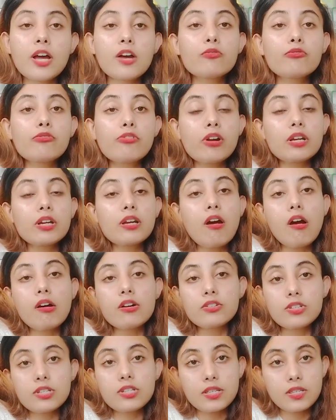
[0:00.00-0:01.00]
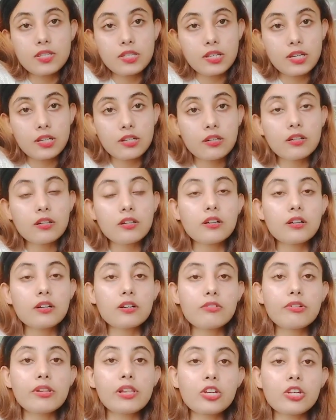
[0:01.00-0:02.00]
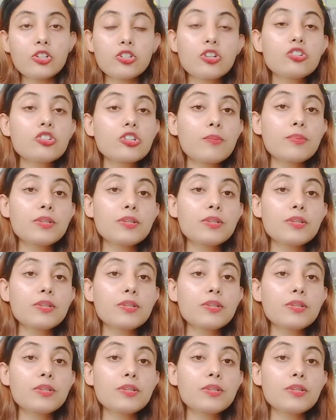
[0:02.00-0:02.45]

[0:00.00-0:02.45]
very artistic relationship.